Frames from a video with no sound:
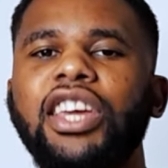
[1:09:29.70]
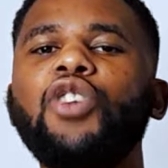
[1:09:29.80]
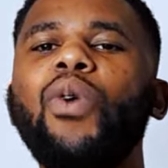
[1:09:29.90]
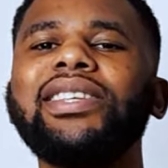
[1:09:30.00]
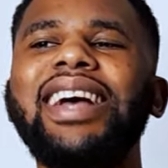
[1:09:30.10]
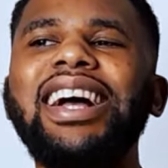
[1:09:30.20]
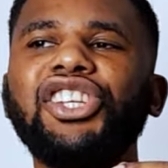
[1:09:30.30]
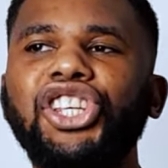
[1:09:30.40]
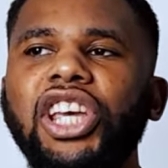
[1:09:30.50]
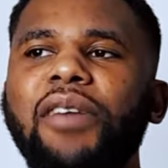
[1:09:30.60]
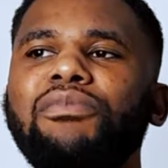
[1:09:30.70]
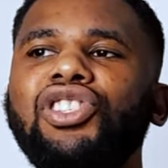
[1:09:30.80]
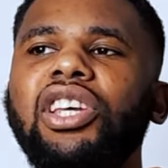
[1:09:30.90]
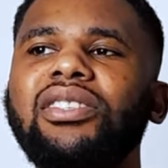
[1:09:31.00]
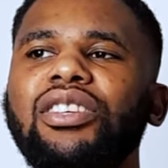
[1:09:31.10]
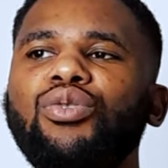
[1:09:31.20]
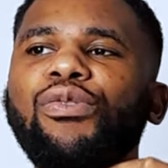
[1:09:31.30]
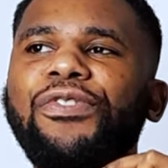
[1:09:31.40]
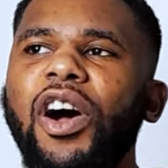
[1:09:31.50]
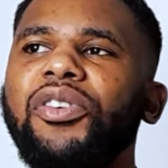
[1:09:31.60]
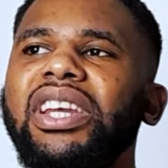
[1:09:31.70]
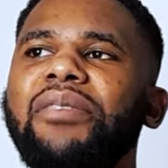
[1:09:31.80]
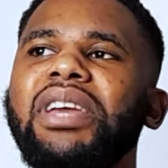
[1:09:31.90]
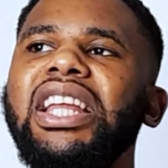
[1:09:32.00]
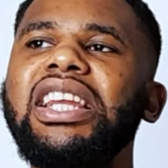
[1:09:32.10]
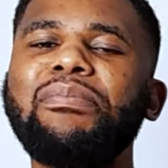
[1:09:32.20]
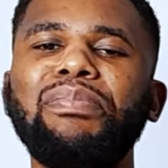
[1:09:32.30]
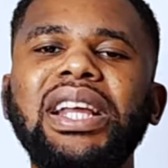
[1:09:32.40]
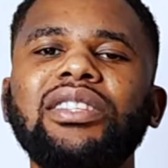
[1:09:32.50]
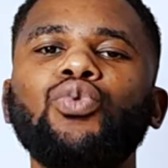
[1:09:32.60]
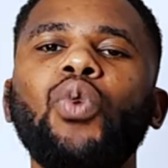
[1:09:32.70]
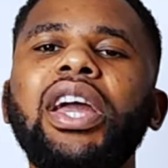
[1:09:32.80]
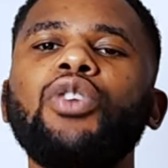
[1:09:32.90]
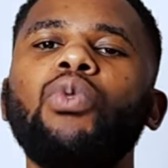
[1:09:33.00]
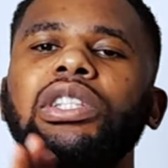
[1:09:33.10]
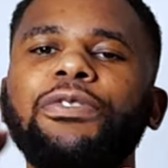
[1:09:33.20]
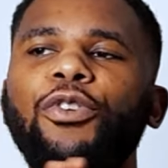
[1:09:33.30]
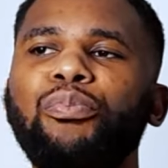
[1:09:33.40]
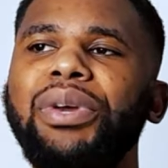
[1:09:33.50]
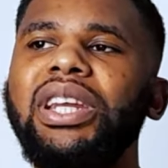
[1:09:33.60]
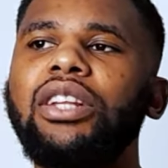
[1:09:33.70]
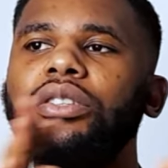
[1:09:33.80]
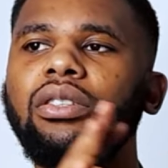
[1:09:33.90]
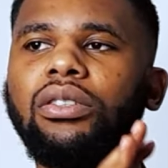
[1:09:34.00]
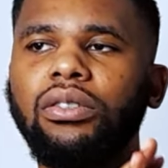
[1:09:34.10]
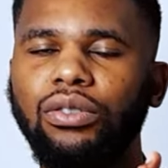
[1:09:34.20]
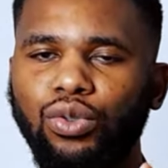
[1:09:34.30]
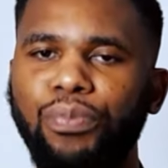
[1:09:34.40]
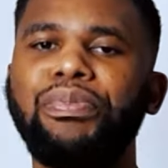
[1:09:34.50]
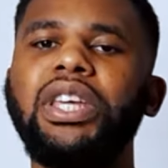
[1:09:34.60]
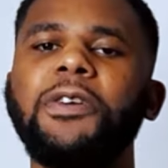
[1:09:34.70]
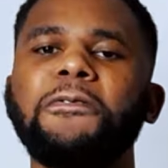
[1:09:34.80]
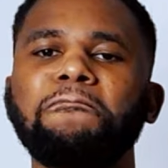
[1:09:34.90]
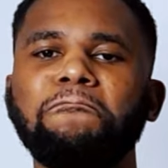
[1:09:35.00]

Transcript: He was ashamed Jesus to found him in the place where he was forbidden to be.